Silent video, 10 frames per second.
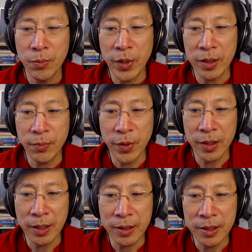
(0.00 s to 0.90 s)
but but
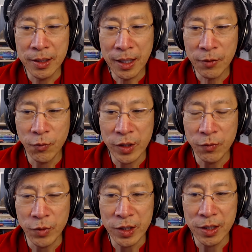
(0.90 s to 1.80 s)
didn't i read
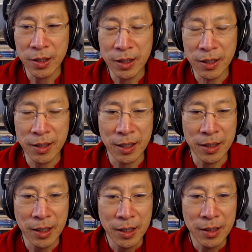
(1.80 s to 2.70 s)
recently that
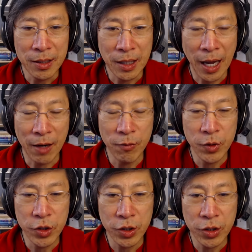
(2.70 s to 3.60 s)
the
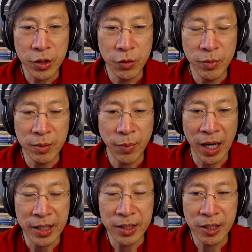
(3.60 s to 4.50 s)
average human
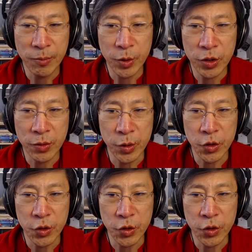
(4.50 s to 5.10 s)
body temperature is